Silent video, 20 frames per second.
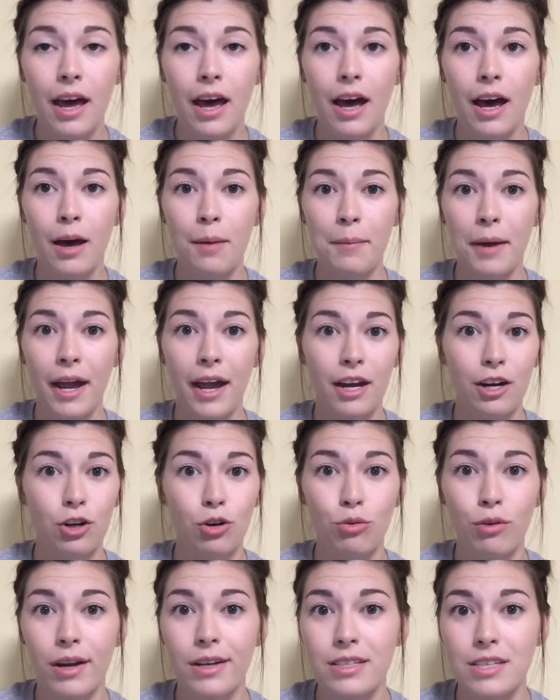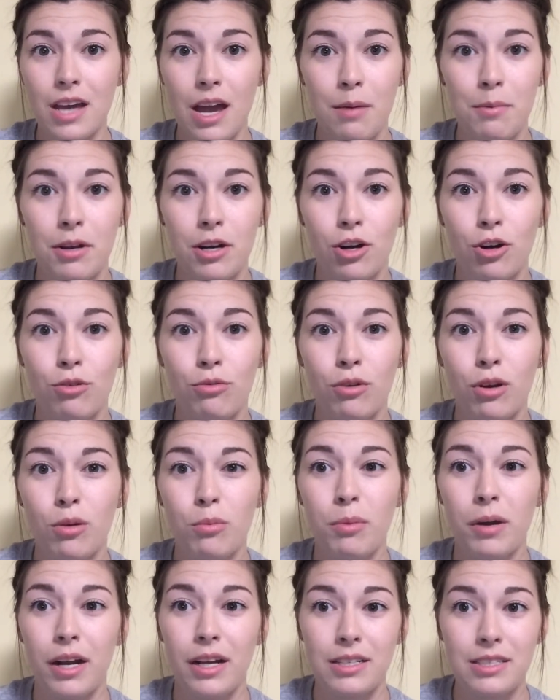I had a great time in her
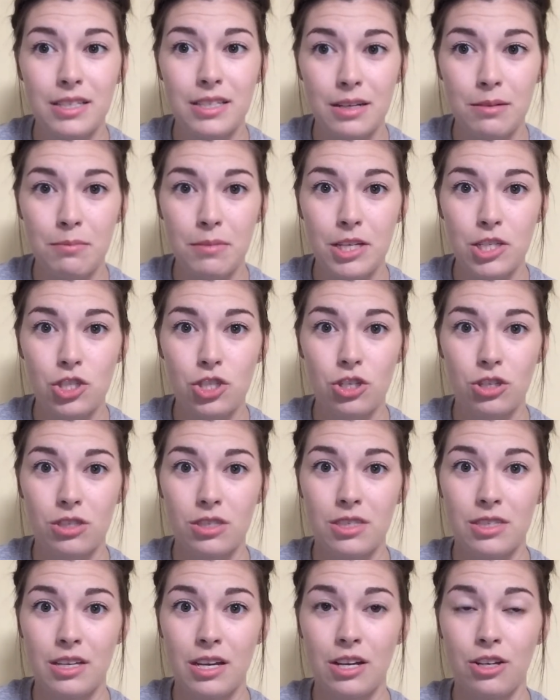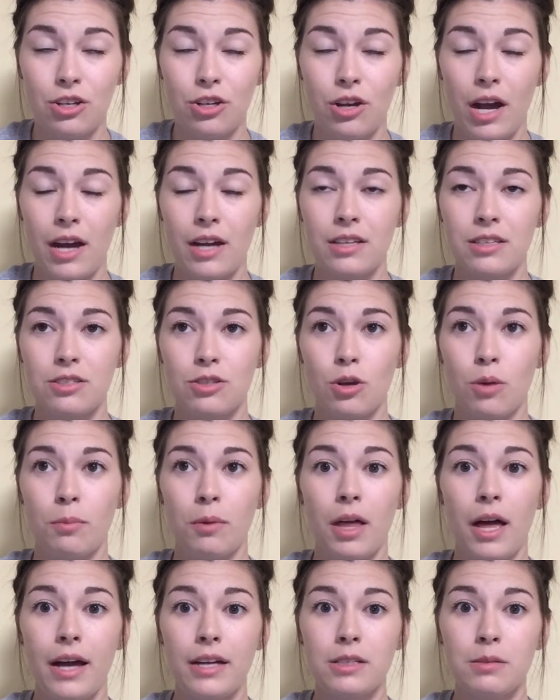room, but I did miss seeing you guys, so I'm
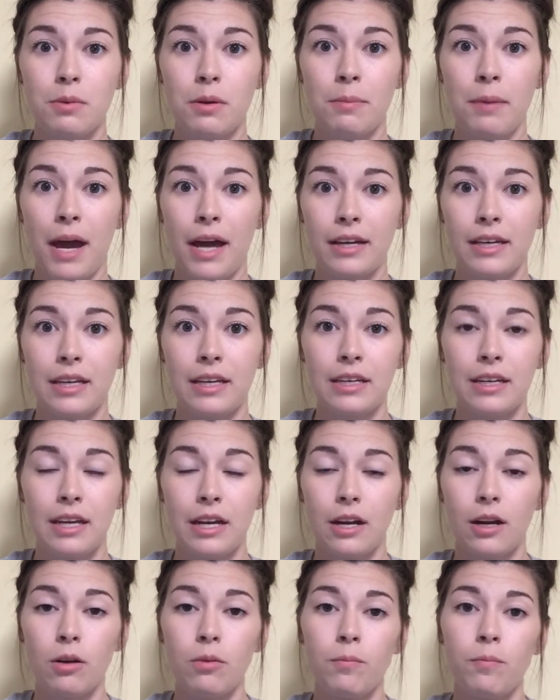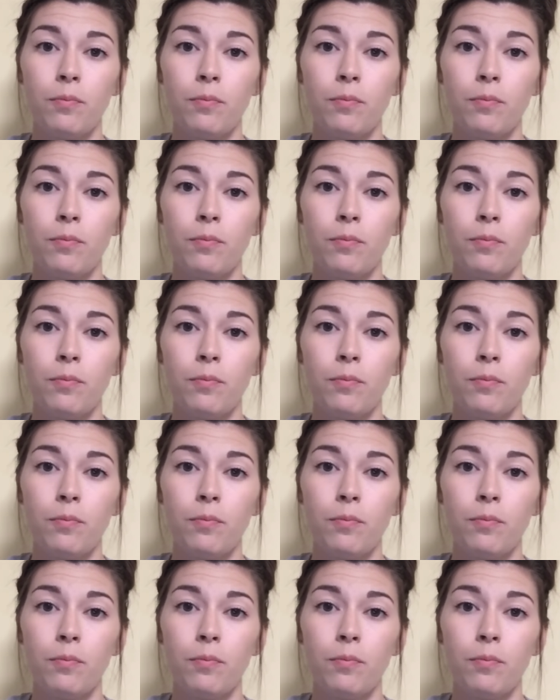glad to be back in here.